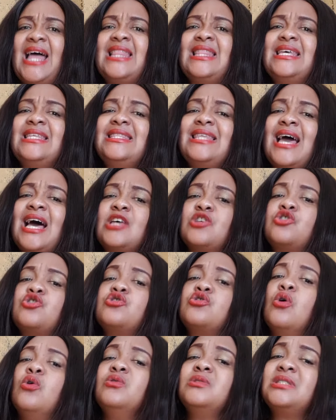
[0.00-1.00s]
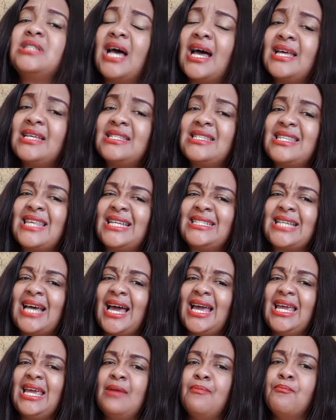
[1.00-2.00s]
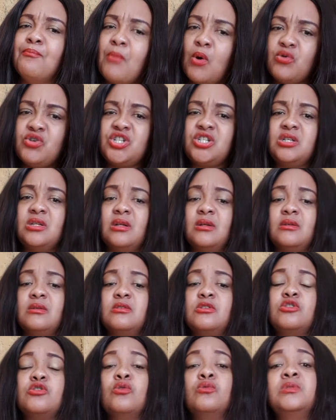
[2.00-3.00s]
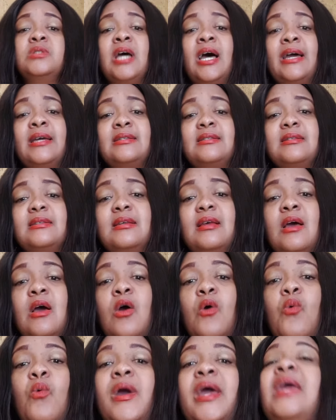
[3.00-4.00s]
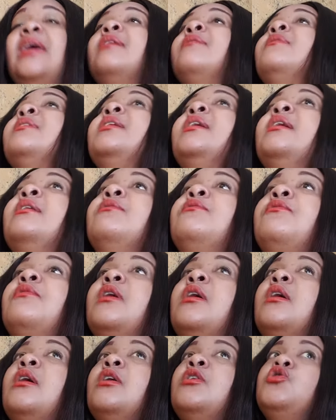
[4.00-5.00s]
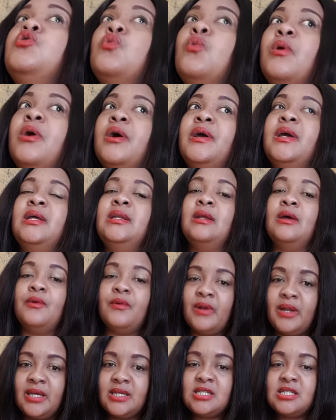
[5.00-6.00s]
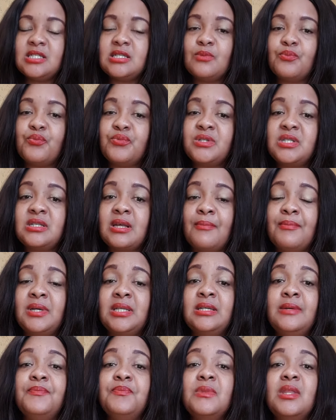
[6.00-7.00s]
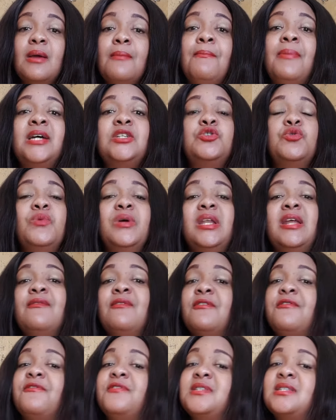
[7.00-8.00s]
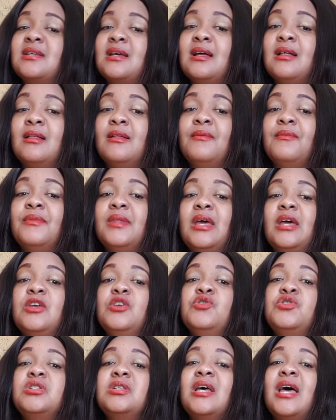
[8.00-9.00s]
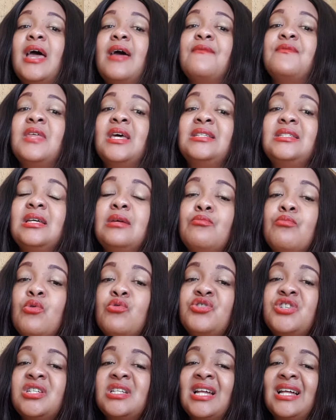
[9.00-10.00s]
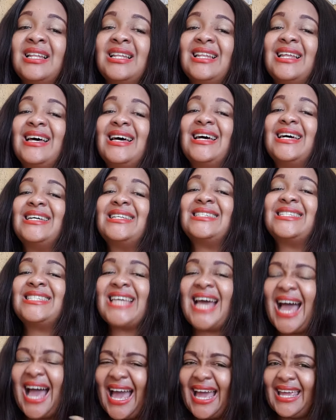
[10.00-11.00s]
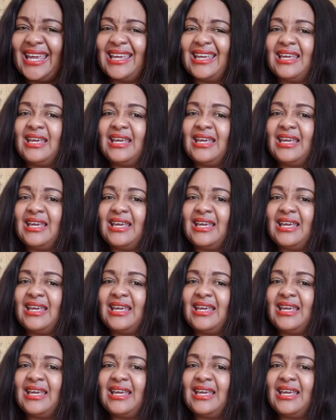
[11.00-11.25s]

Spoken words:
And then there are soul ties that are emotional soul ties, where even if you were in a relationship with somebody, but you were never physical, you still have that emotional tie.